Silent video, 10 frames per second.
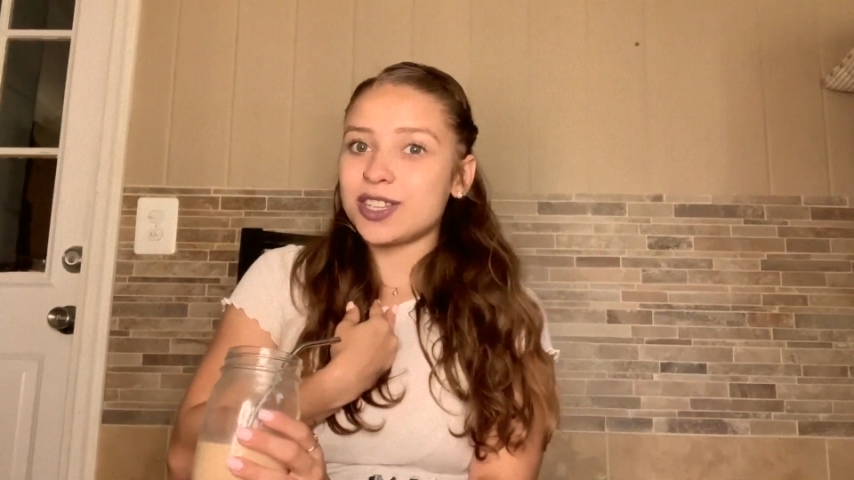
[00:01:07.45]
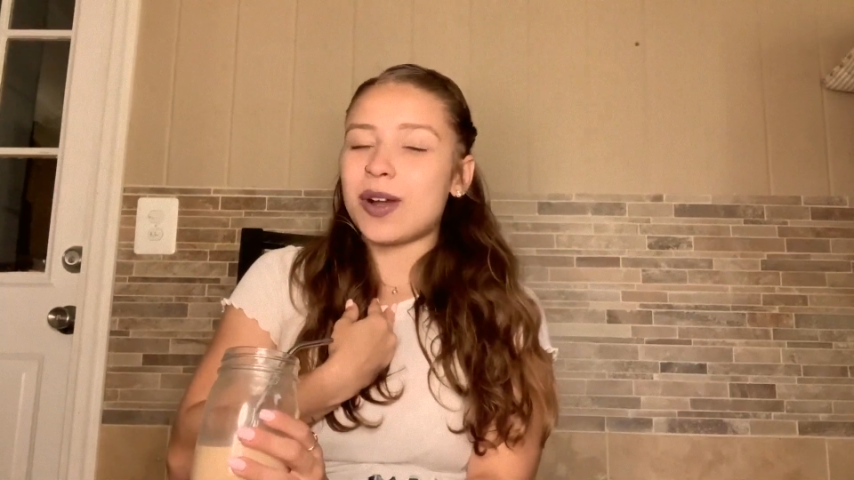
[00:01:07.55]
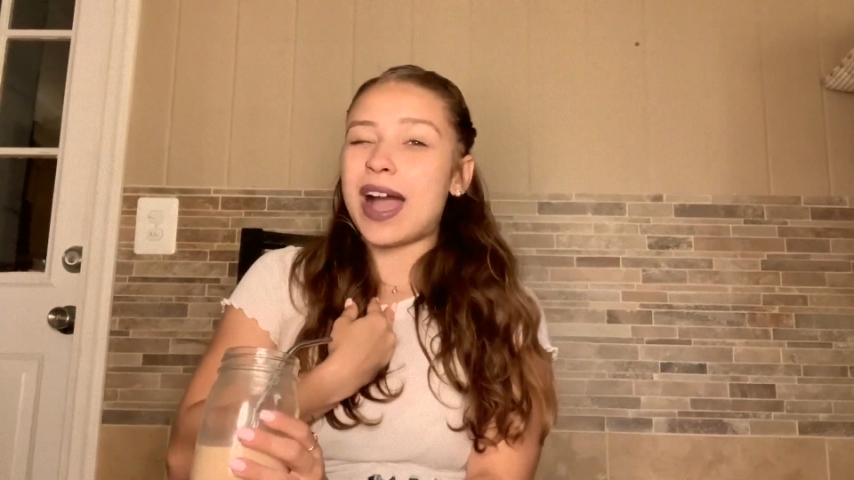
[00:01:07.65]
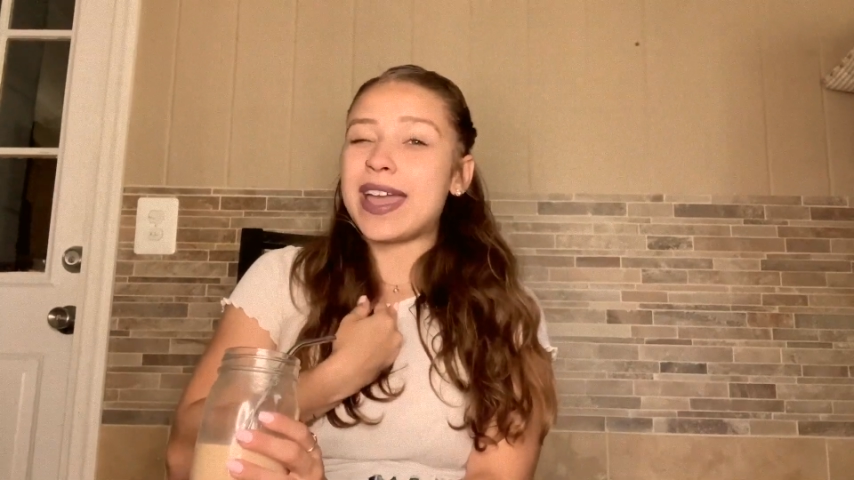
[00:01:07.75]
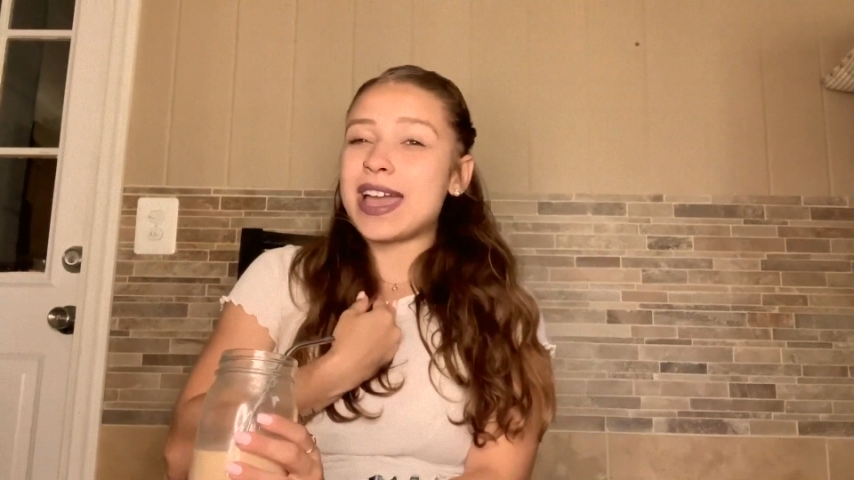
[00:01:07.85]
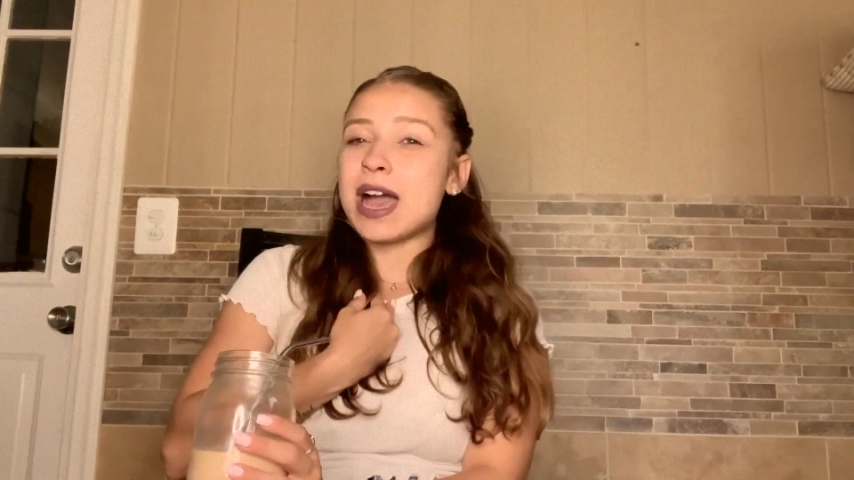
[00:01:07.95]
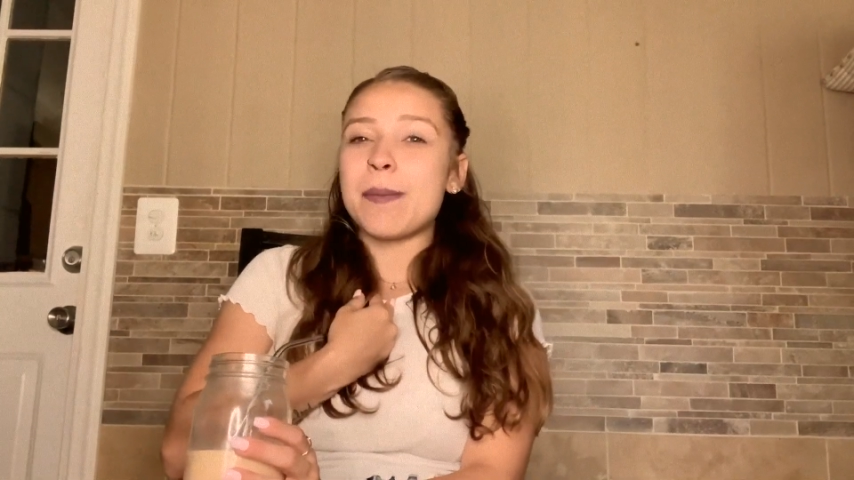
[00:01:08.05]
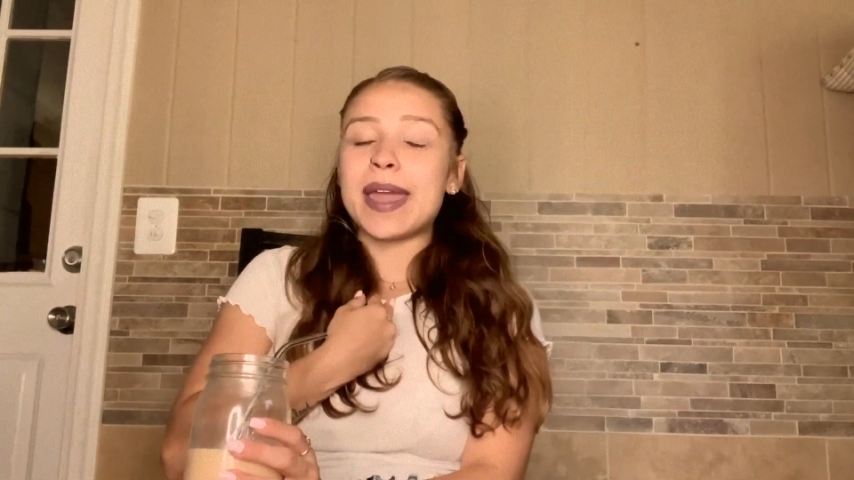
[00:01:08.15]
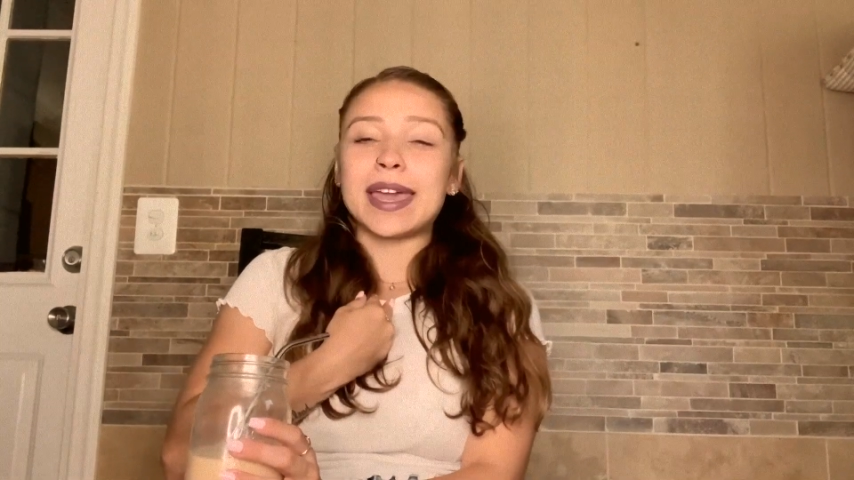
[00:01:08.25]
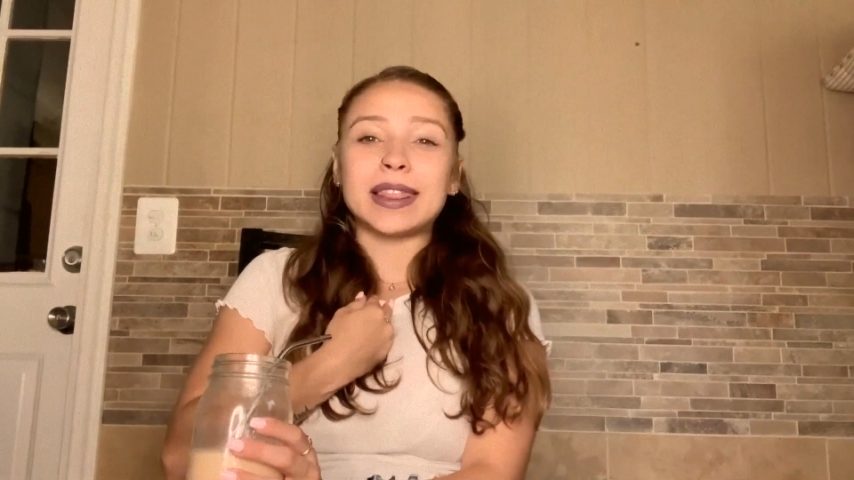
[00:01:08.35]
so I
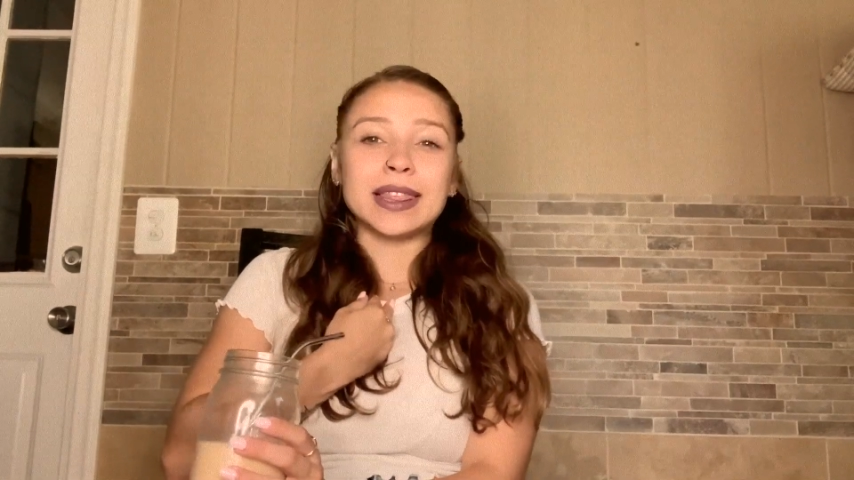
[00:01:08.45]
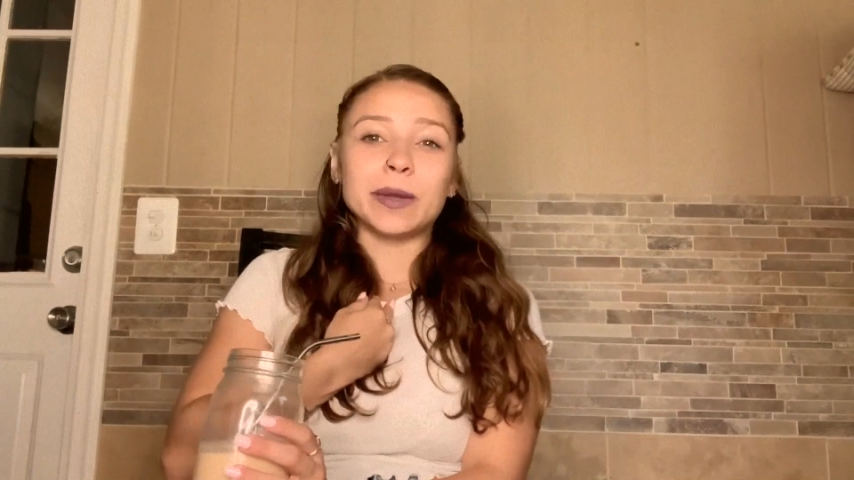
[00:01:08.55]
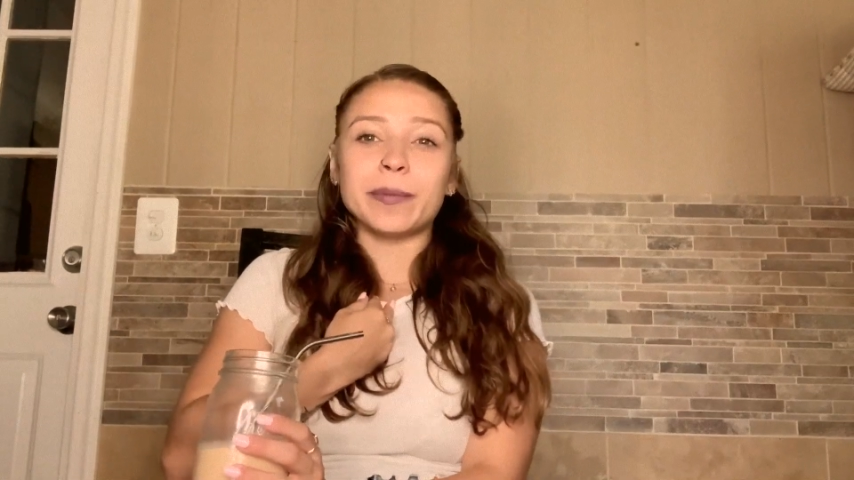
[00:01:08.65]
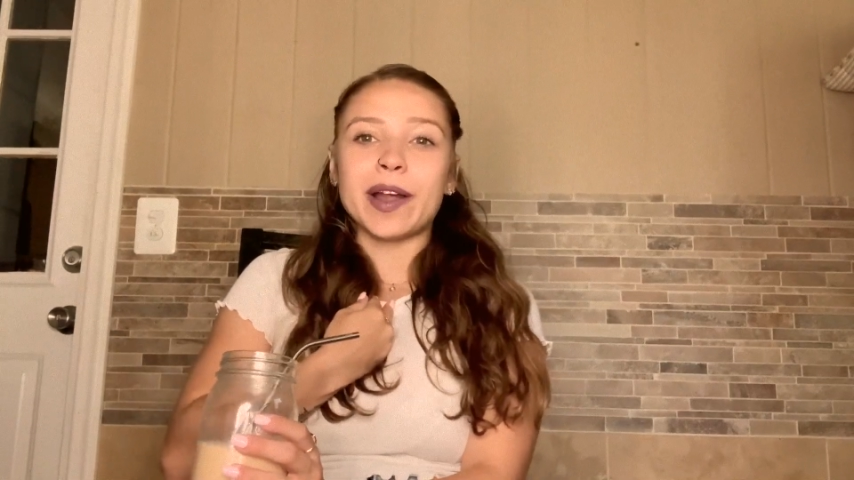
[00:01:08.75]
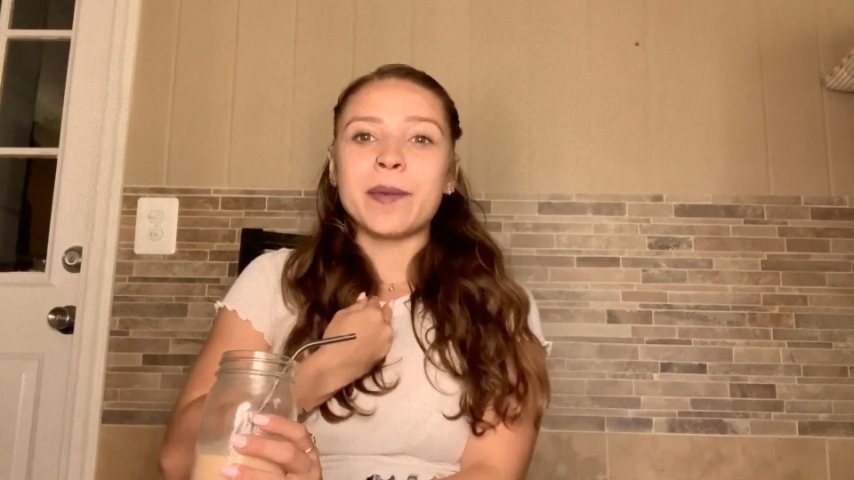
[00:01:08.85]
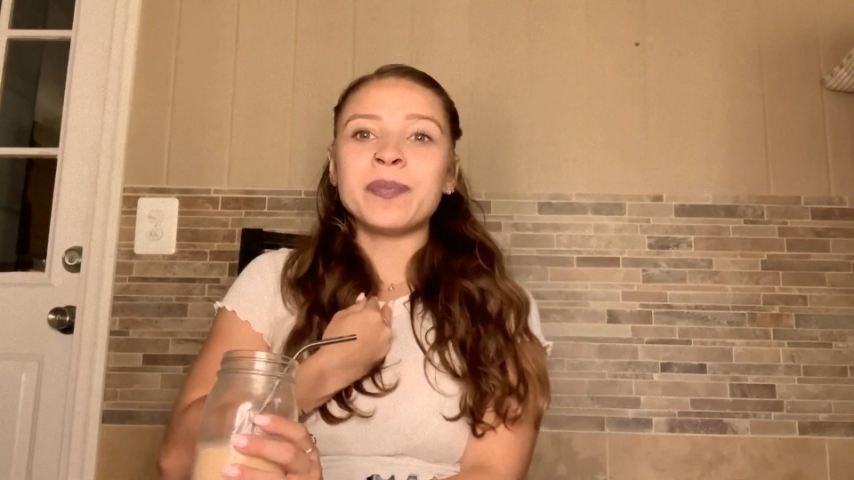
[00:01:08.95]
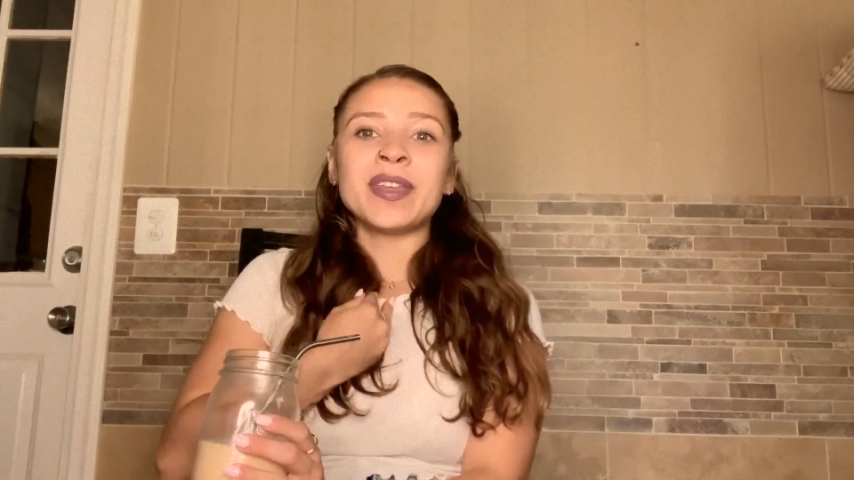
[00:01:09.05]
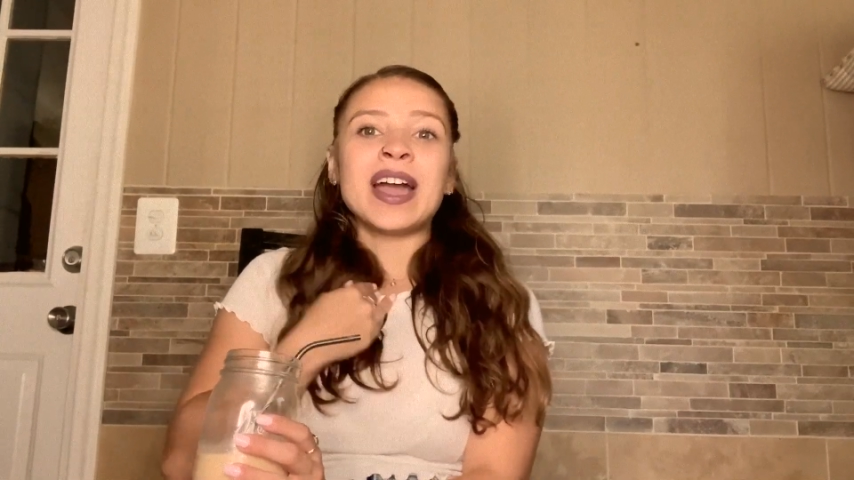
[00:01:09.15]
am a Libra.